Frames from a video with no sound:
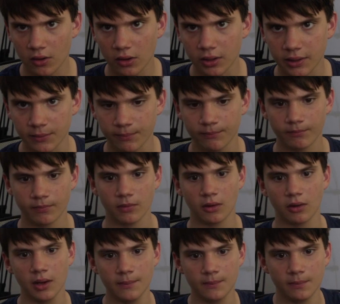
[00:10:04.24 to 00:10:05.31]
hockey.
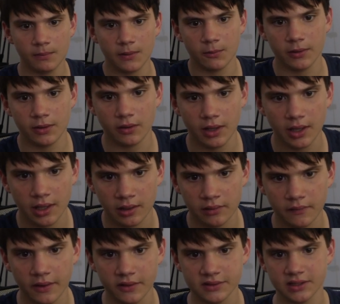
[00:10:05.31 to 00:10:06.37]
Alright, and then we go ahead
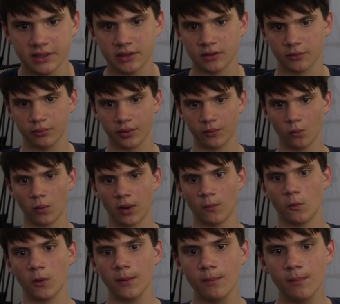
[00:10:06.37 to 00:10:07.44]
and lcd.print
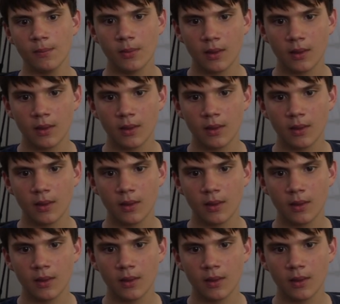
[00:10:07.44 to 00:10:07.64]
11,